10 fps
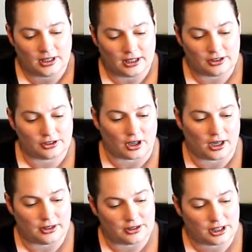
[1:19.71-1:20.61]

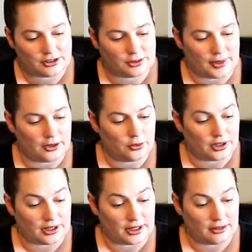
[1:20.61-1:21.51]
inside and test them out,
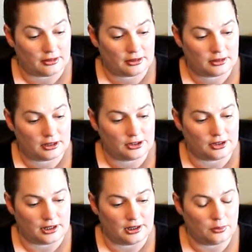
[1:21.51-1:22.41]
and then
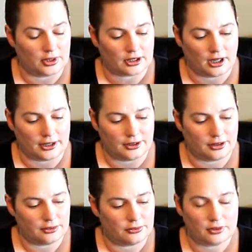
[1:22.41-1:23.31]
see what
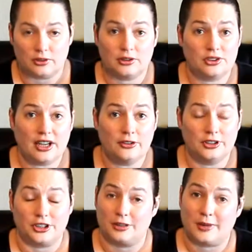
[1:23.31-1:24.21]
kind of sound
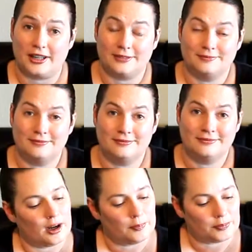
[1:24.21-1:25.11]
you're going to make.
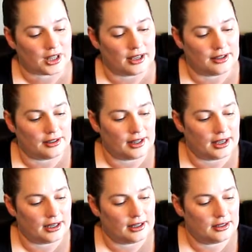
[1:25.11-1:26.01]
And
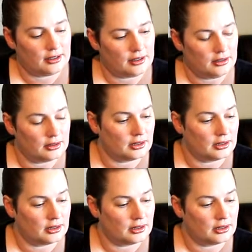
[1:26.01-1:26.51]
then